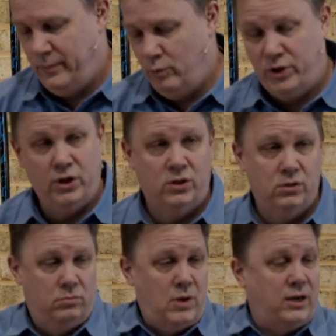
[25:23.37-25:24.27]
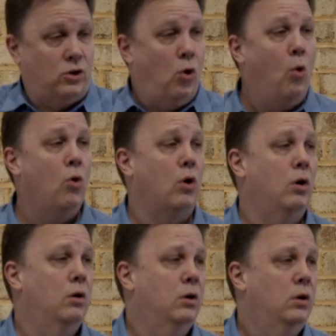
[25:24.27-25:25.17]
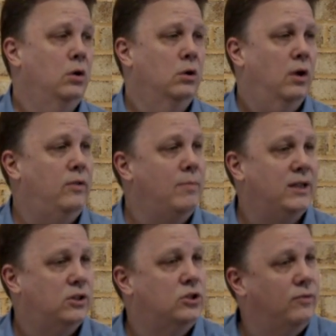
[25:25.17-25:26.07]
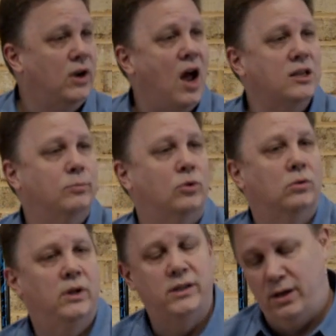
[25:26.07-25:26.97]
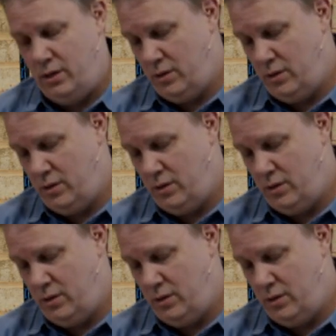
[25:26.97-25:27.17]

which is at the core of the message of the gospel, isn't it?